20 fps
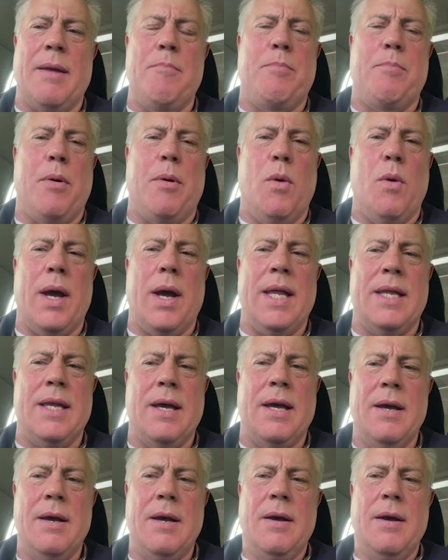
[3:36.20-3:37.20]
imported,
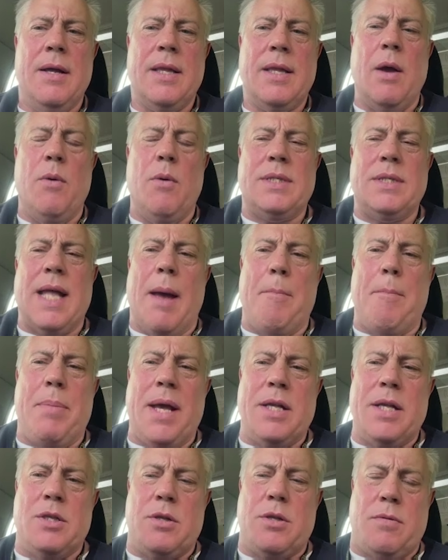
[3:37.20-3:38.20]
there was that
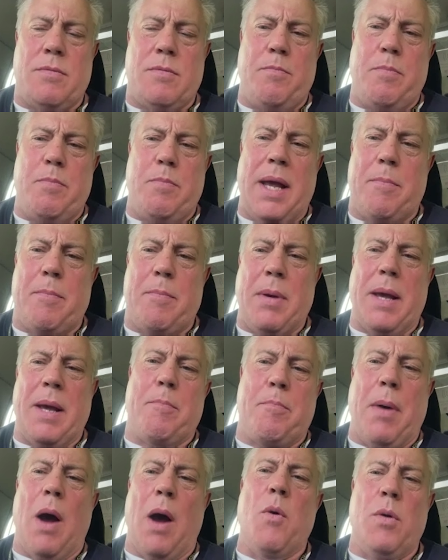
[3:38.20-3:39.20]
big
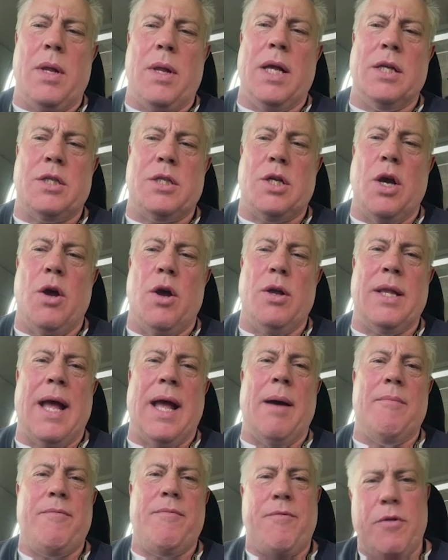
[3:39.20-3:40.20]
boat that turned
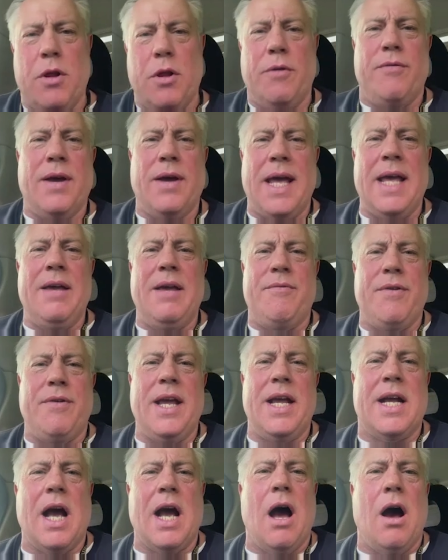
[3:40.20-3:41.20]
up full of
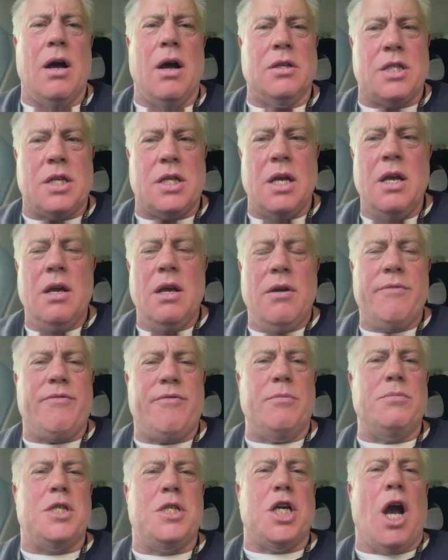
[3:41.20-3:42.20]
EV cars
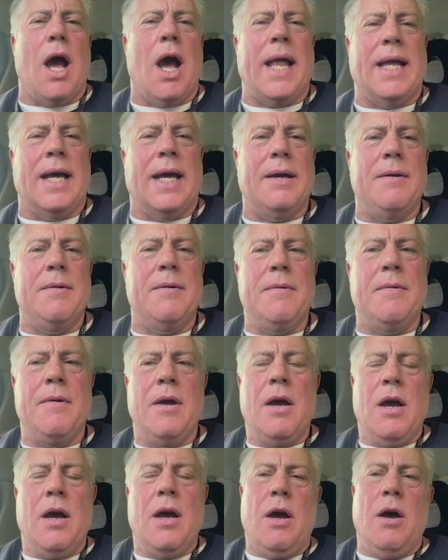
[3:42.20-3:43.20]
from China,
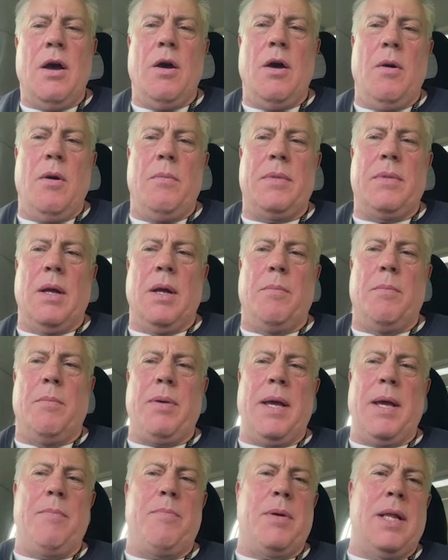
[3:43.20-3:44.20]
that
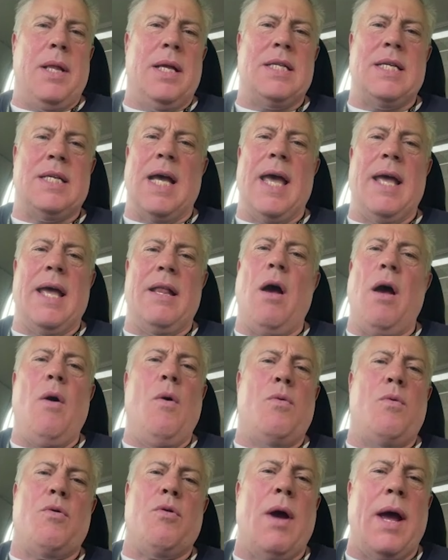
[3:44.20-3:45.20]
people are saying,
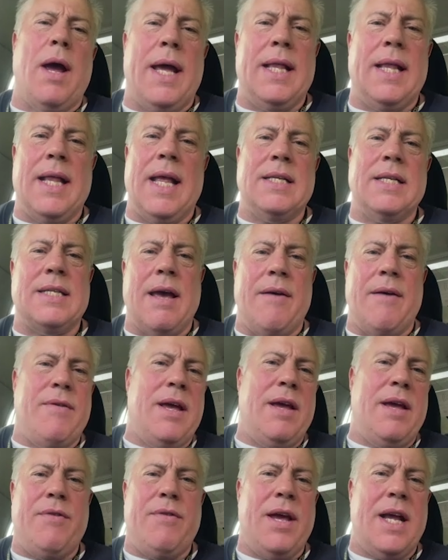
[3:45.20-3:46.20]
oh, great, let's have
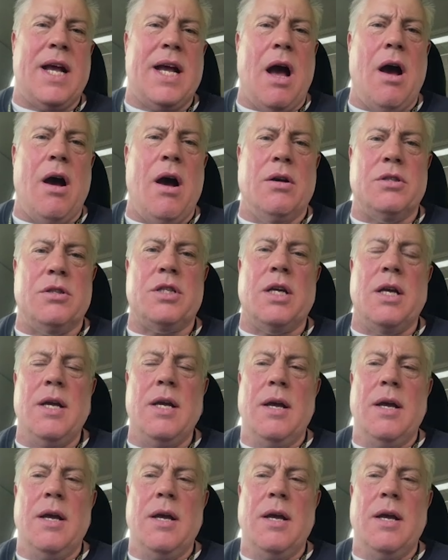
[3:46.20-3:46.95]
EV cars.